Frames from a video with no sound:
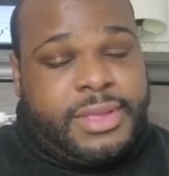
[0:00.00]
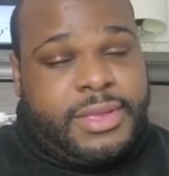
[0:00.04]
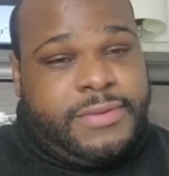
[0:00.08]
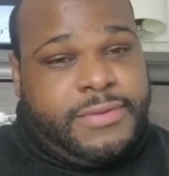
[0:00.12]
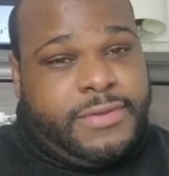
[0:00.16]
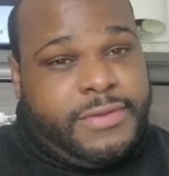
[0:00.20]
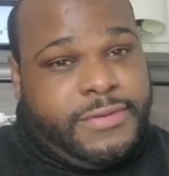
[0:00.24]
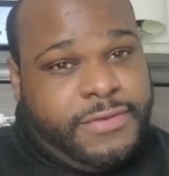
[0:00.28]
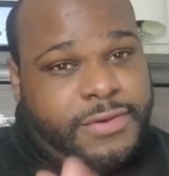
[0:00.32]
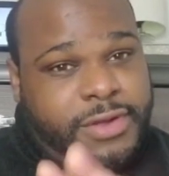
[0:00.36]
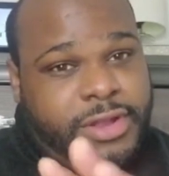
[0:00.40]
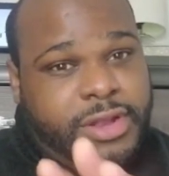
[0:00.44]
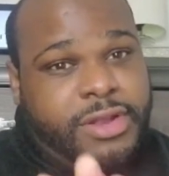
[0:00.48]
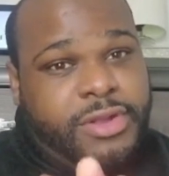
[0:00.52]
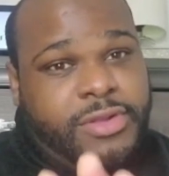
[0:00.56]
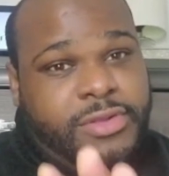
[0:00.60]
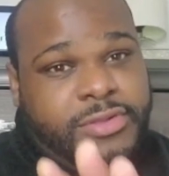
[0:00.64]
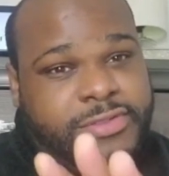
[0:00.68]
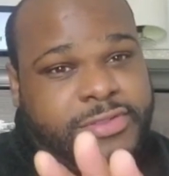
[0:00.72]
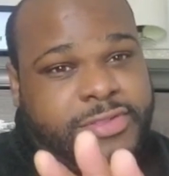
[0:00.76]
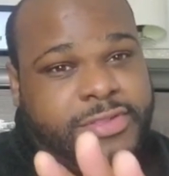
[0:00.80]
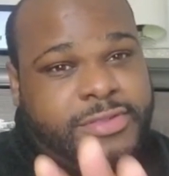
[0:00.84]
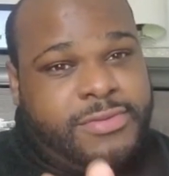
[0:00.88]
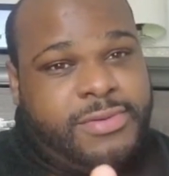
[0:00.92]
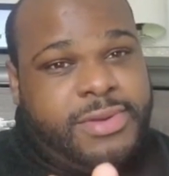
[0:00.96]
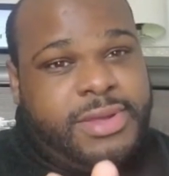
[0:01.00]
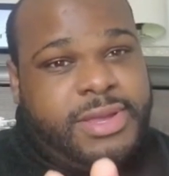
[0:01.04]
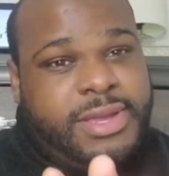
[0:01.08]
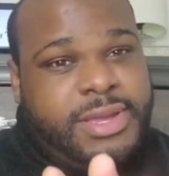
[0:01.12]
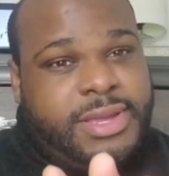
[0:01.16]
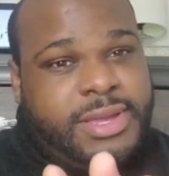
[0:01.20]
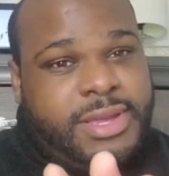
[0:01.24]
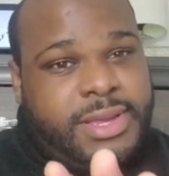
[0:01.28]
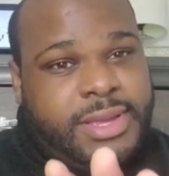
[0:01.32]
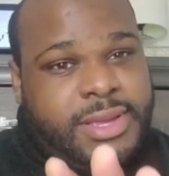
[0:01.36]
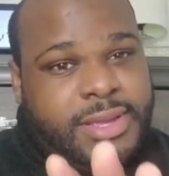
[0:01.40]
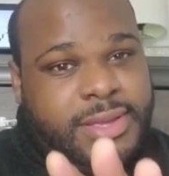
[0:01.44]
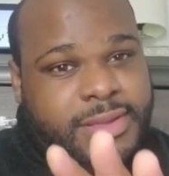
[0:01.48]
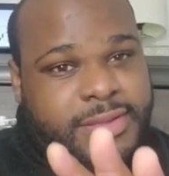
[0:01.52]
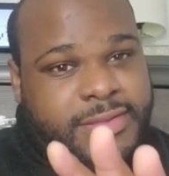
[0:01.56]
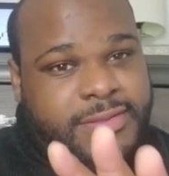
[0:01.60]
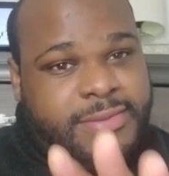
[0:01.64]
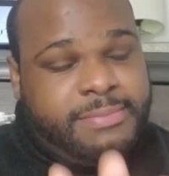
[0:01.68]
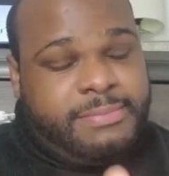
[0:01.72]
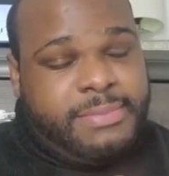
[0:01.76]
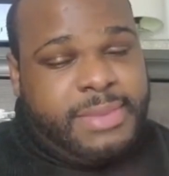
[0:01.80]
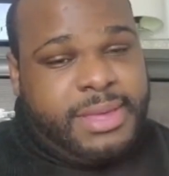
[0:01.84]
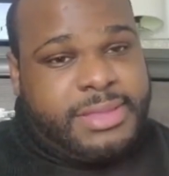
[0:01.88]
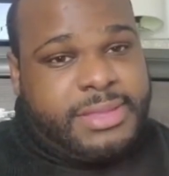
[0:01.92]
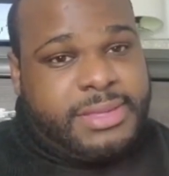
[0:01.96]
If you follow those 3
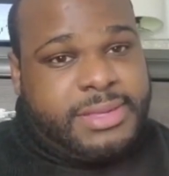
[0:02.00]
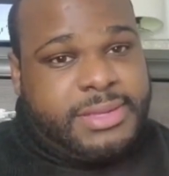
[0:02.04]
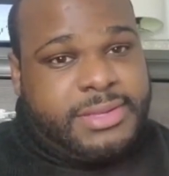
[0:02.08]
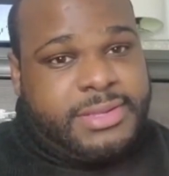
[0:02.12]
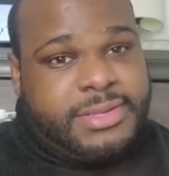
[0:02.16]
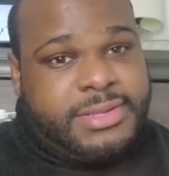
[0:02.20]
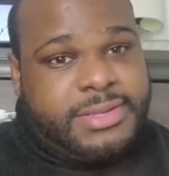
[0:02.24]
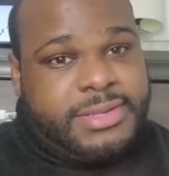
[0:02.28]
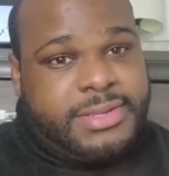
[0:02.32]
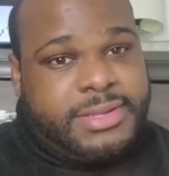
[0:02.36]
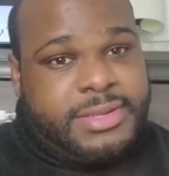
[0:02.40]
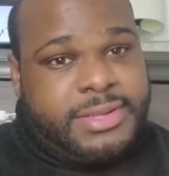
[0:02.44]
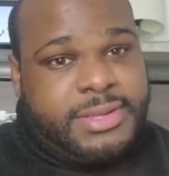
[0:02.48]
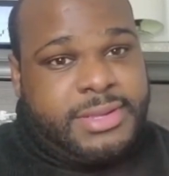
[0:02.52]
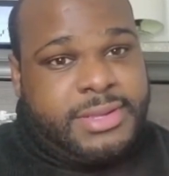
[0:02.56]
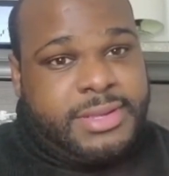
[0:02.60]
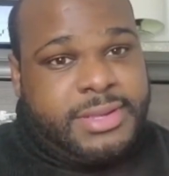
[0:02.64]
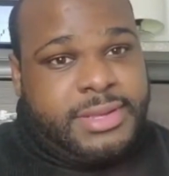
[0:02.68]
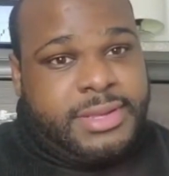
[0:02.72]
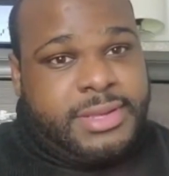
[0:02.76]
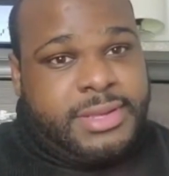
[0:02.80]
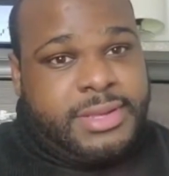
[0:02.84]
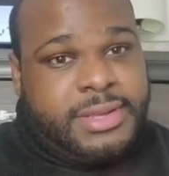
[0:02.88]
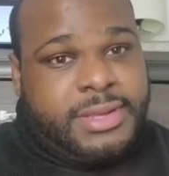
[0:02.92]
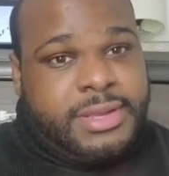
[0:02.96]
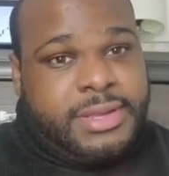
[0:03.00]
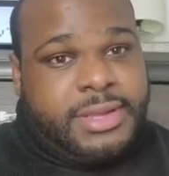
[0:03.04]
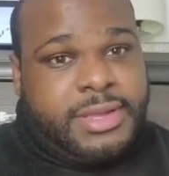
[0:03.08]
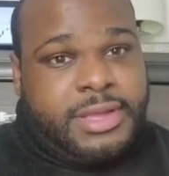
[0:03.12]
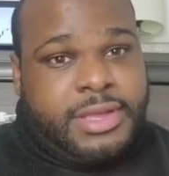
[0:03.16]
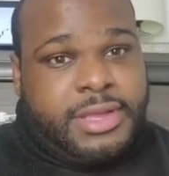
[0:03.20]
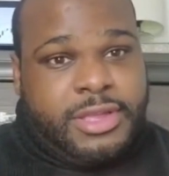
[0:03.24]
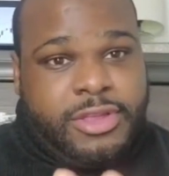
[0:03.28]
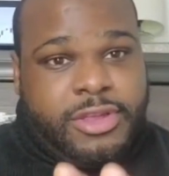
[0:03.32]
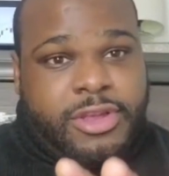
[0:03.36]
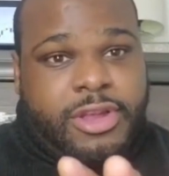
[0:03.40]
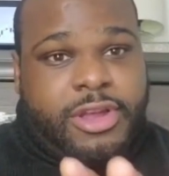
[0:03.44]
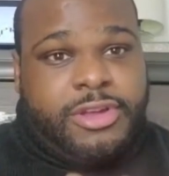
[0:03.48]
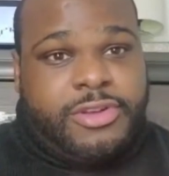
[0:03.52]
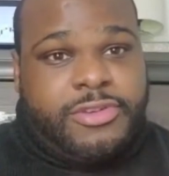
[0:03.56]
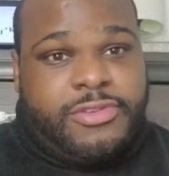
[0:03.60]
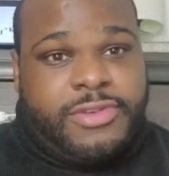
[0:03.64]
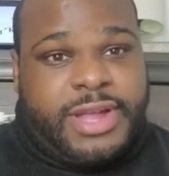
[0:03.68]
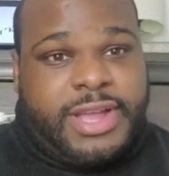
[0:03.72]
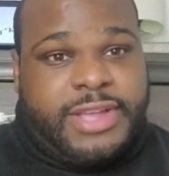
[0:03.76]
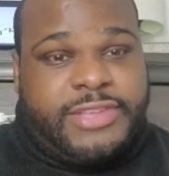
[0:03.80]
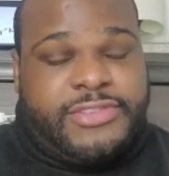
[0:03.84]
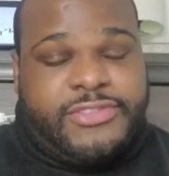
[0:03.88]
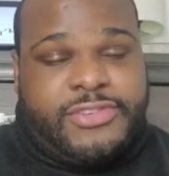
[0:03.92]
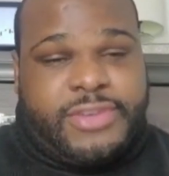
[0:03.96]
methods, you're on the
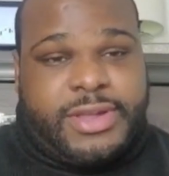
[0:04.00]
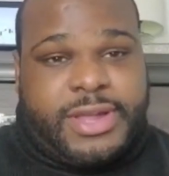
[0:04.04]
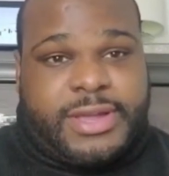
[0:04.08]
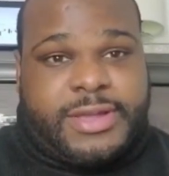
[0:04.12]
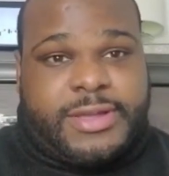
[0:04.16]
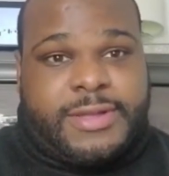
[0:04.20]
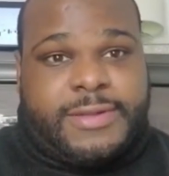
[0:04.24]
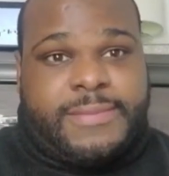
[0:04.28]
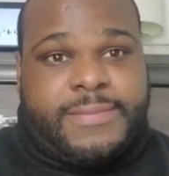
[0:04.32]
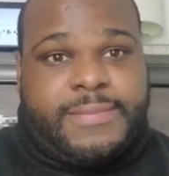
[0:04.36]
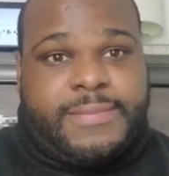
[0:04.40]
right track.